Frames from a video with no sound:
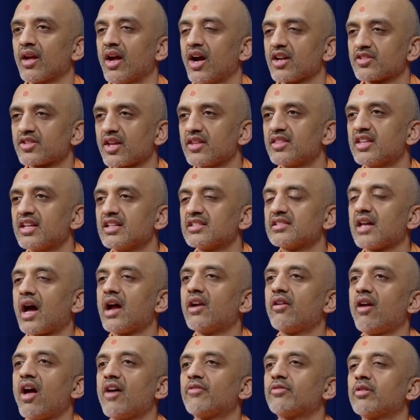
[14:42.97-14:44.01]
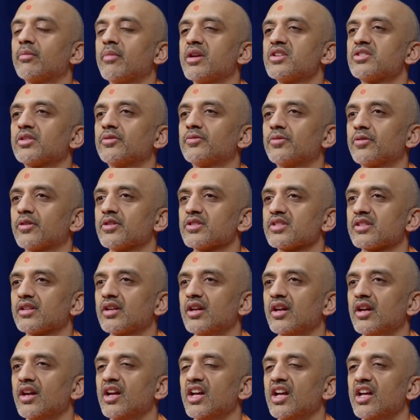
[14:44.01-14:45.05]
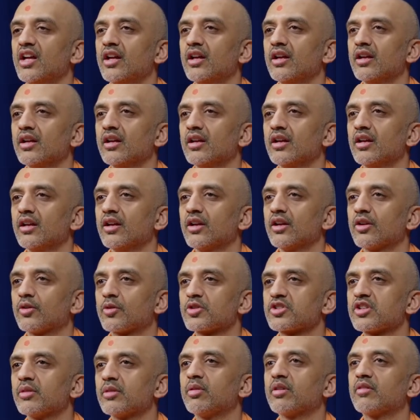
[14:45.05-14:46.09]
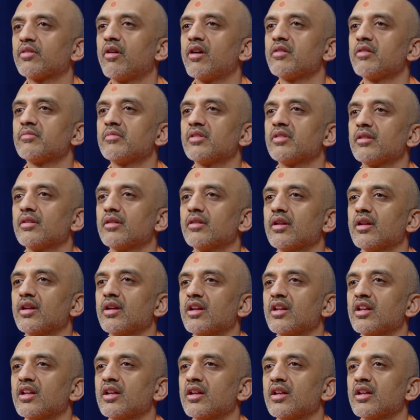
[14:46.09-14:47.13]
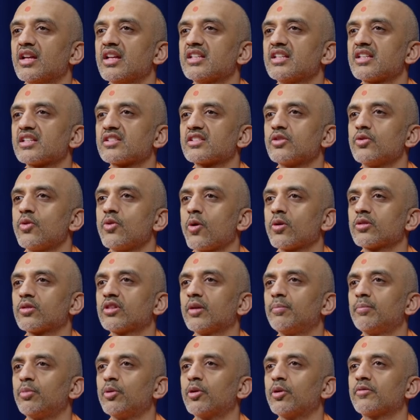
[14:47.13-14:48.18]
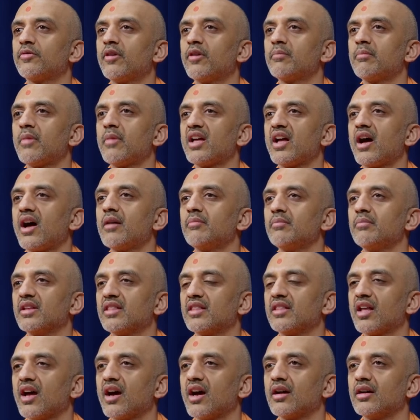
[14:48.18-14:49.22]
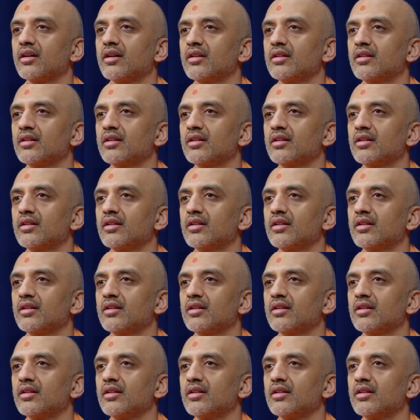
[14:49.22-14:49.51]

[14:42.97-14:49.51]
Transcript: I'll say the entire affirmation first. Krishna Bhagwan, he says, Nokta Purvam Maya Mithya